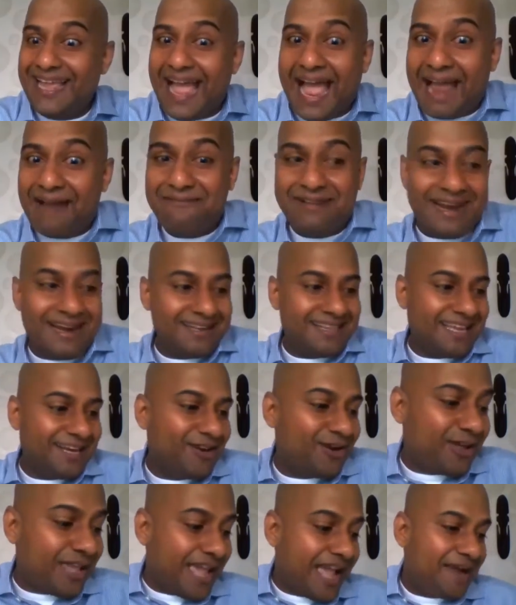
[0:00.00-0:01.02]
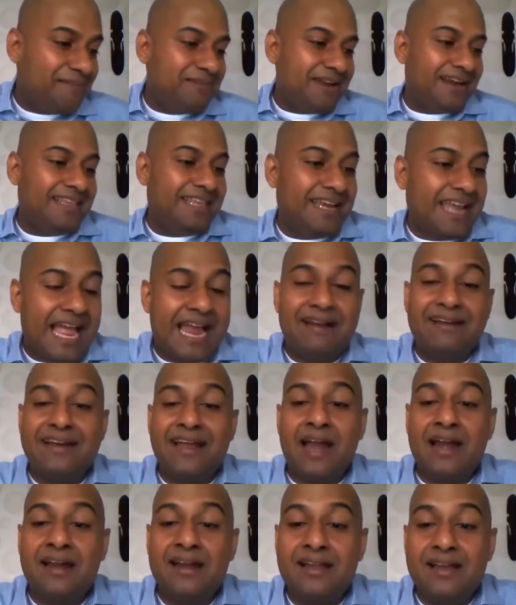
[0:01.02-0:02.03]
I've done that. Okay, I've done that. I've
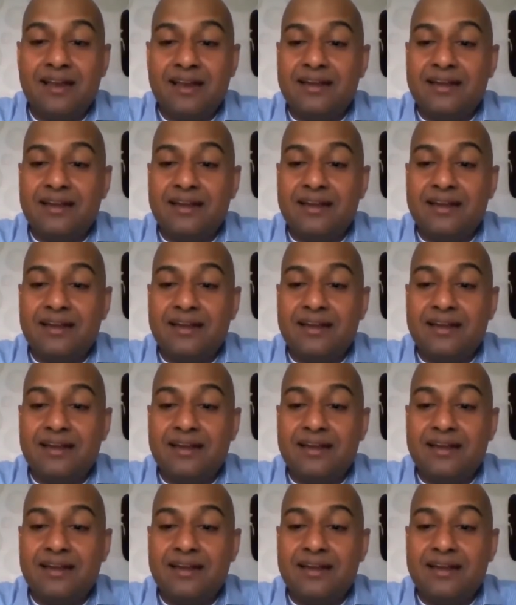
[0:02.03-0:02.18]
done